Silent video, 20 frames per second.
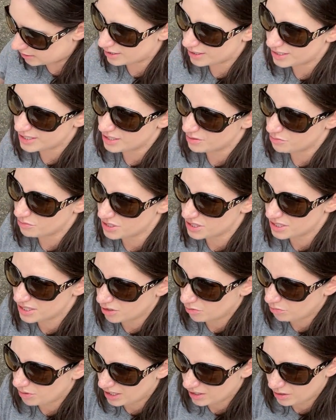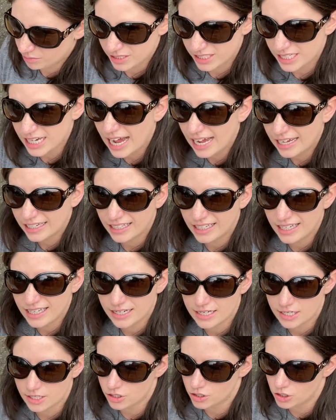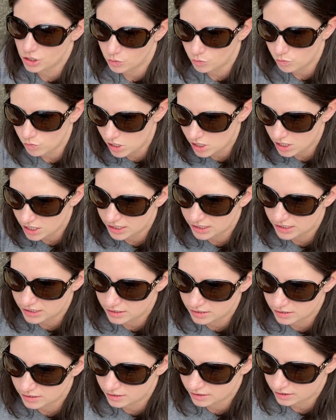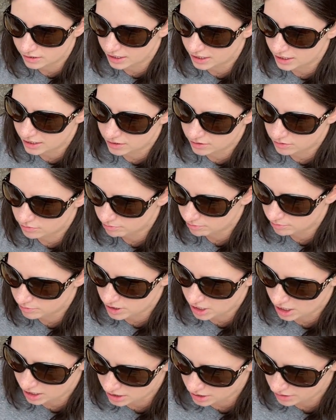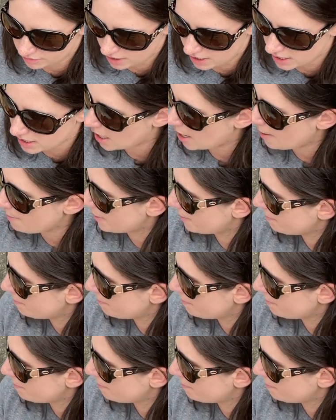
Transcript: because it will still be a little bit tacky and I just don't want the like dust flying up